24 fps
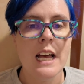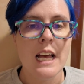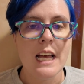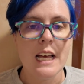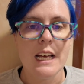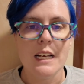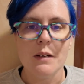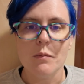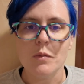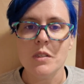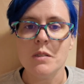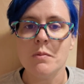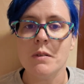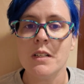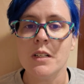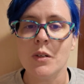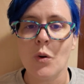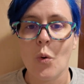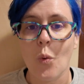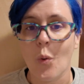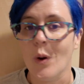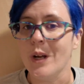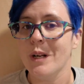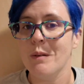And we spent
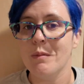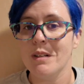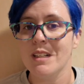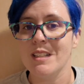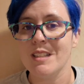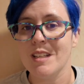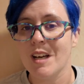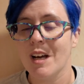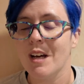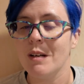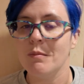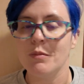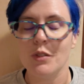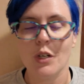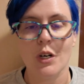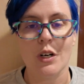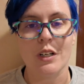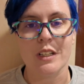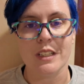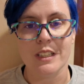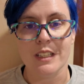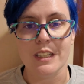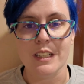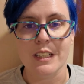quite a bit of time
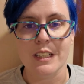talking to